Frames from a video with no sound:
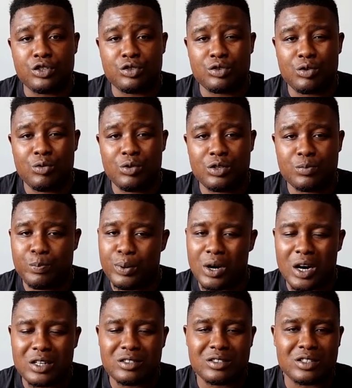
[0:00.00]
So it's
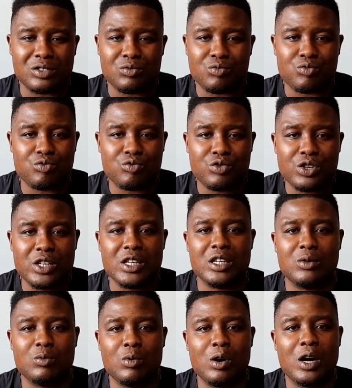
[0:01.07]
puzzling
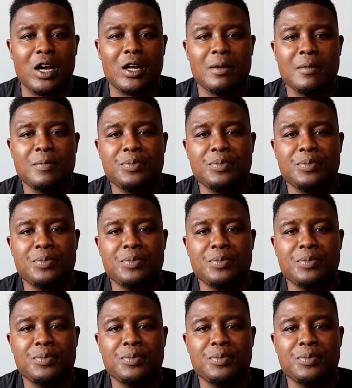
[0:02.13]
really why